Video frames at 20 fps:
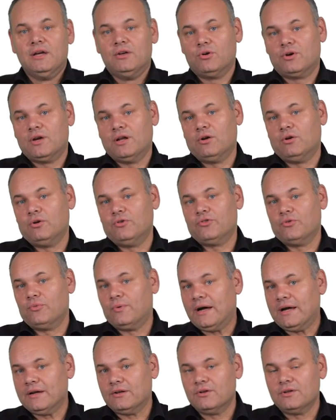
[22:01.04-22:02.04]
you can also
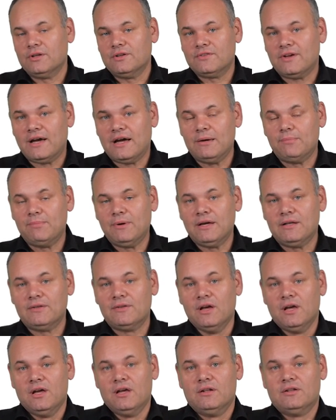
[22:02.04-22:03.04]
write on this
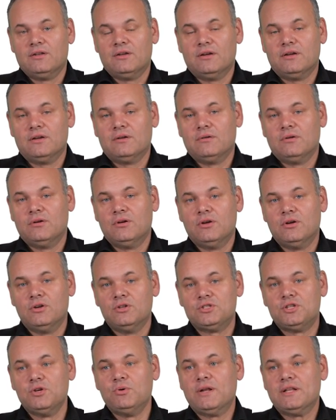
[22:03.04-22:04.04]
iPad. The
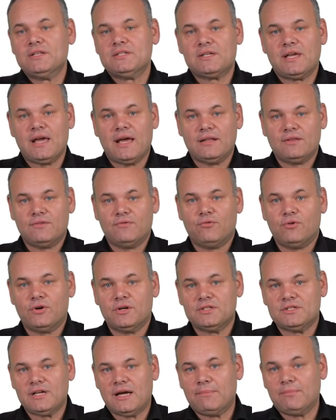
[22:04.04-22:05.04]
students get, for
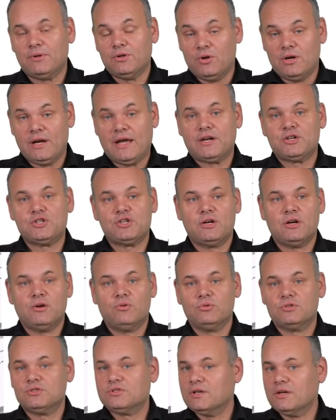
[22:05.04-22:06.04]
example, your lecture
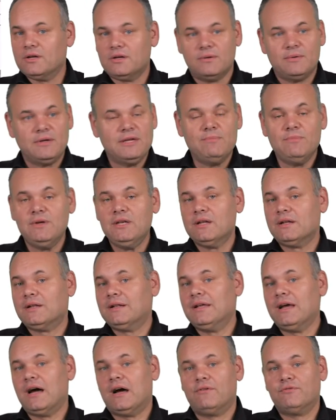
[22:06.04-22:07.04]
notes
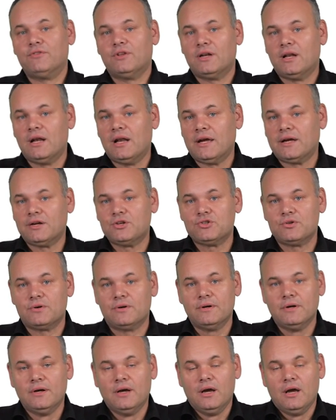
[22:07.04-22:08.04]
immediately after the
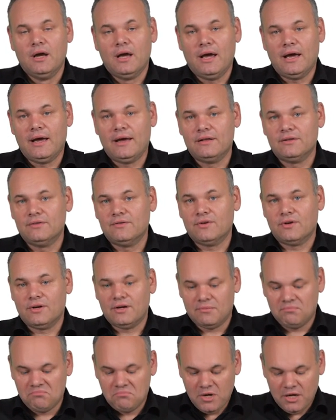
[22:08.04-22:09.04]
lecture, and
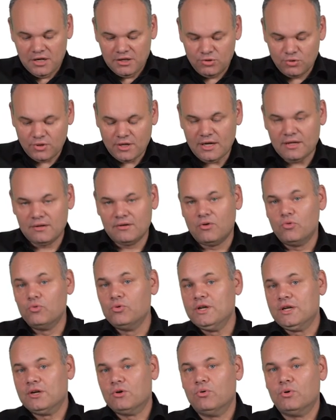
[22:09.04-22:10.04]
you can
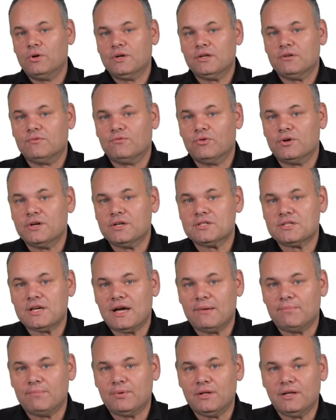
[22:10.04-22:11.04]
record it, for
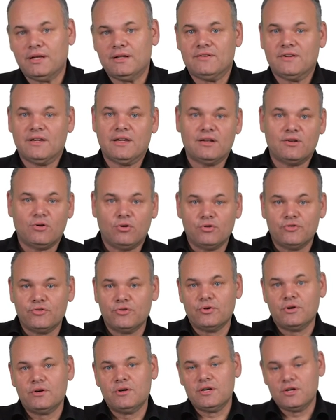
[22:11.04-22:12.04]
example, and they get also
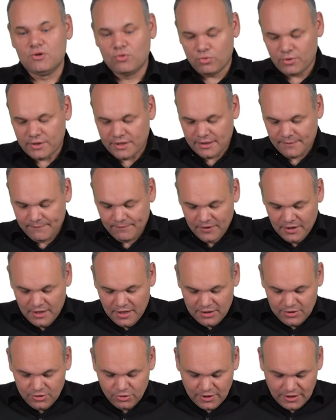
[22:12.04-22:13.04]
the recording.
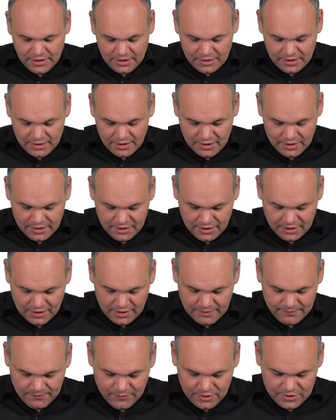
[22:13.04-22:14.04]
You can,
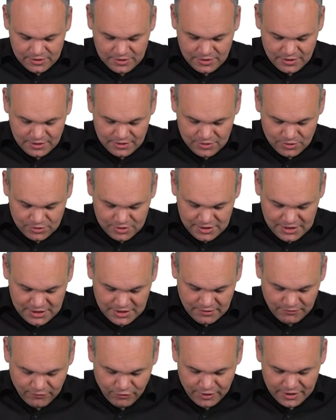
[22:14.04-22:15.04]
and you see
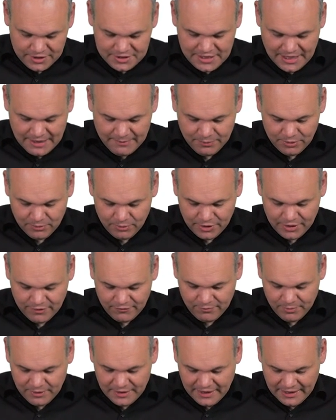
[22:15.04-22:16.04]
here, for example, what
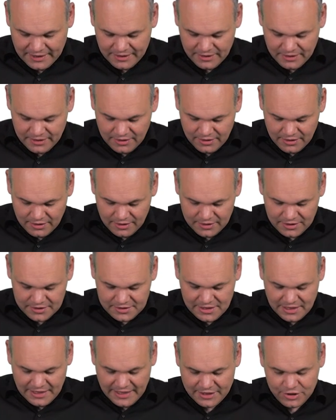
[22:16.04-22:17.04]
have been done in
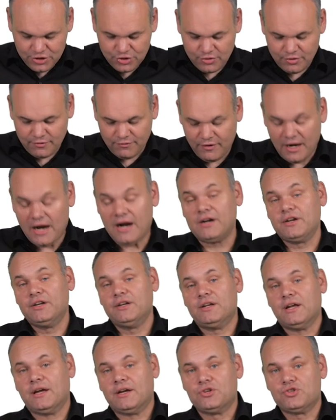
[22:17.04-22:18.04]
this lecture of
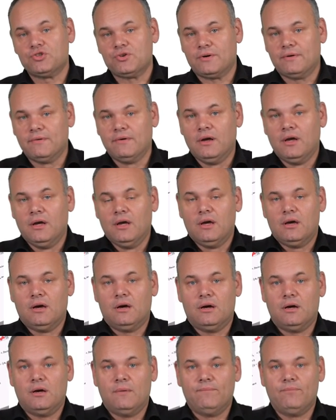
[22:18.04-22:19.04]
architecture,
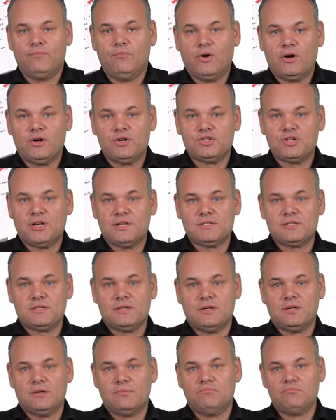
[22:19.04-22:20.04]
where just
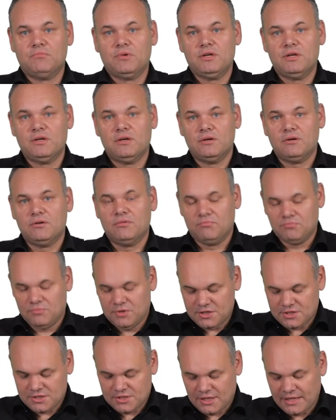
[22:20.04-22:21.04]

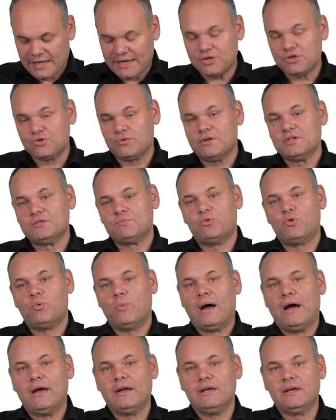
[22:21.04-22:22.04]
this lecturer is
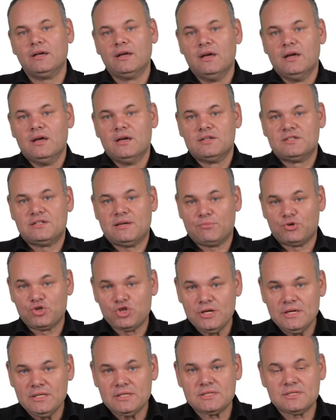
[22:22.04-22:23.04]
providing some
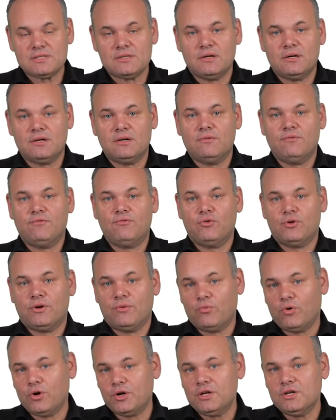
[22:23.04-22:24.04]
sheets for
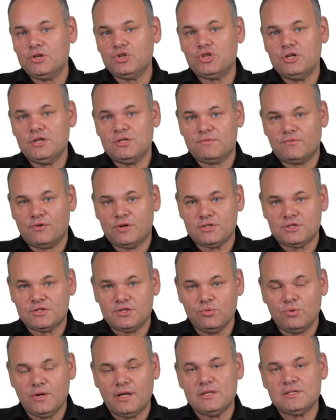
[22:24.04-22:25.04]
the working sheets for the
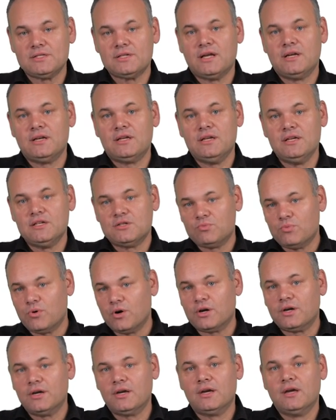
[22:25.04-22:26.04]
students, and he is
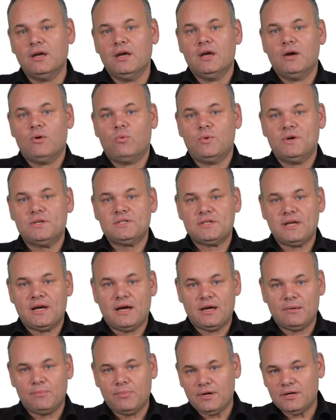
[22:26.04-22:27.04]
working with the
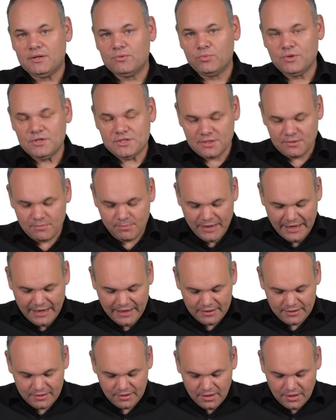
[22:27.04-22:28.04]
iPad, with a
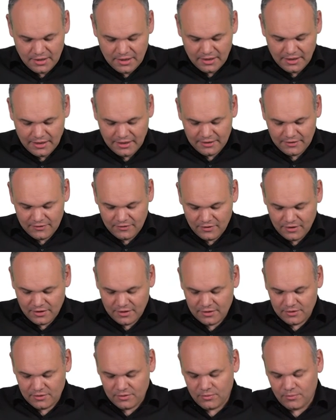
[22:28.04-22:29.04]
pen, and
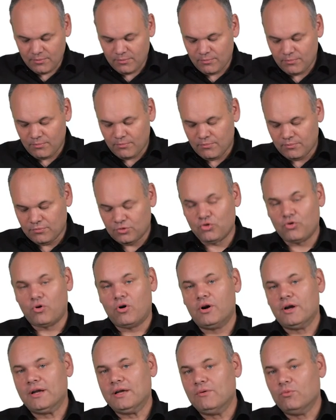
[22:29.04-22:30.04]

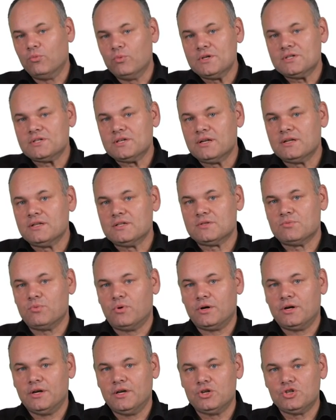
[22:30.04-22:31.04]
drawing within this
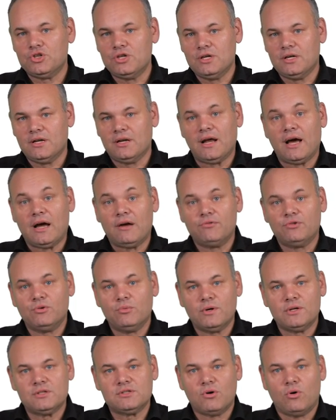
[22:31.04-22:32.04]
working sheet, and
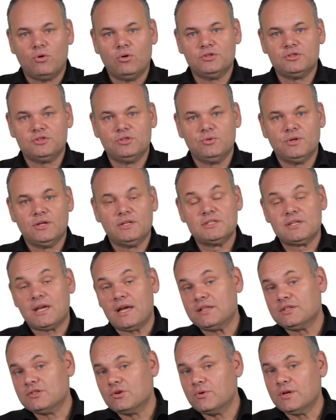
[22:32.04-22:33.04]
afterwards all students
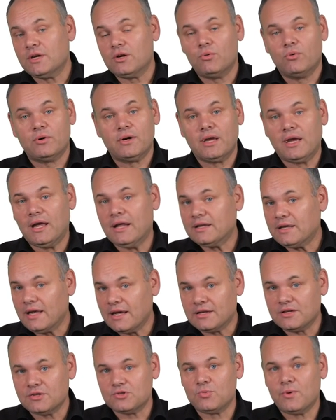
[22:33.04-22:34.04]
get a recording and
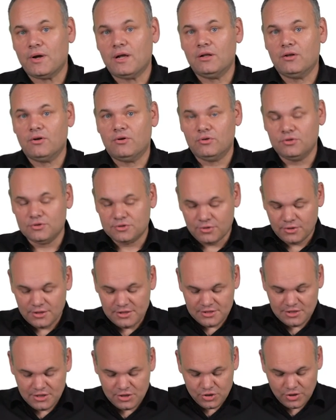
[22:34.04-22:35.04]
get as well also
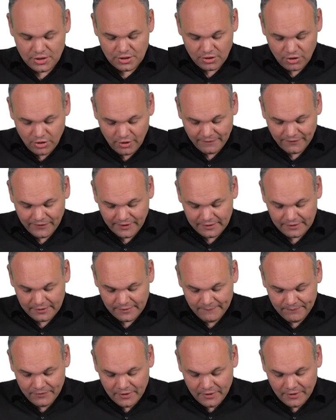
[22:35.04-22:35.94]
his digital content.